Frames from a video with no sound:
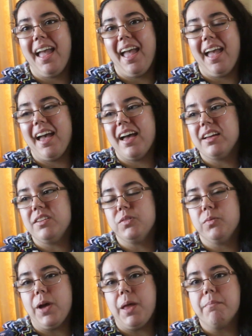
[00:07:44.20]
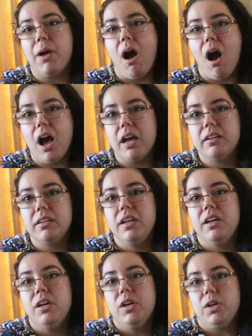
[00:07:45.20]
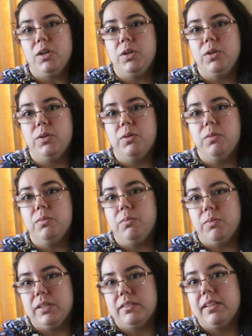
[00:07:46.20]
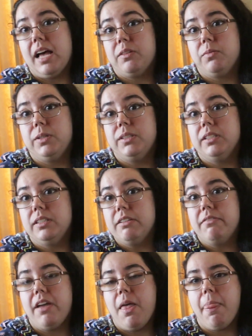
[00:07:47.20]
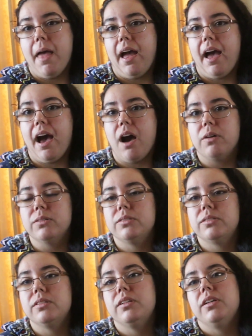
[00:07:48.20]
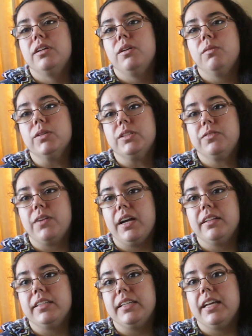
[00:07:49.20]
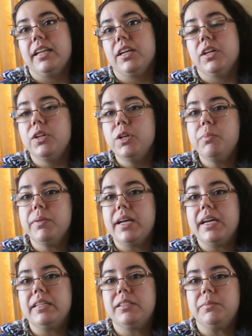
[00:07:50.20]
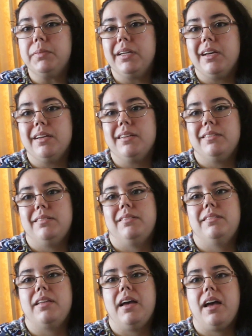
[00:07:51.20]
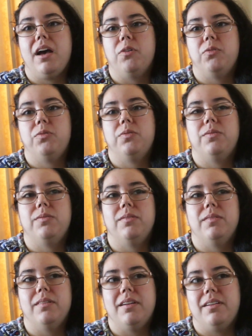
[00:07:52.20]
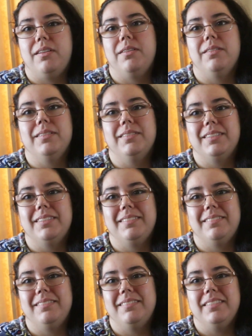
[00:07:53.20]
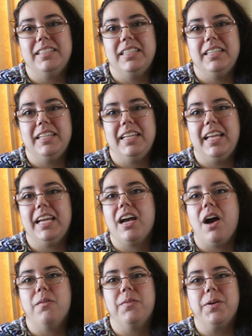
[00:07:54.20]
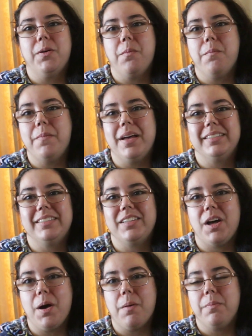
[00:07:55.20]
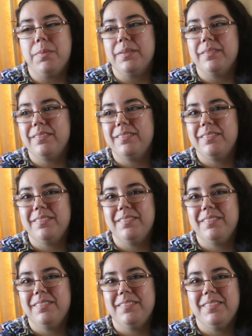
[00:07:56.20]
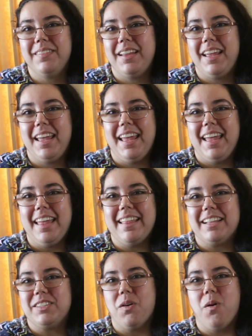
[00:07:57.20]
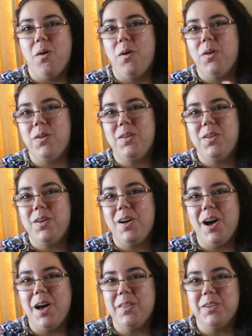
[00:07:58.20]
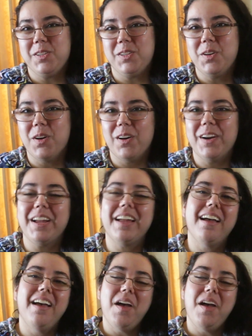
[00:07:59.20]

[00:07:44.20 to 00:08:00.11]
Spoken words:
And when my aunt, who was the last one to live in that house, was finally getting a new place because that house, I don't know, it got real messed up, and that's a whole other story.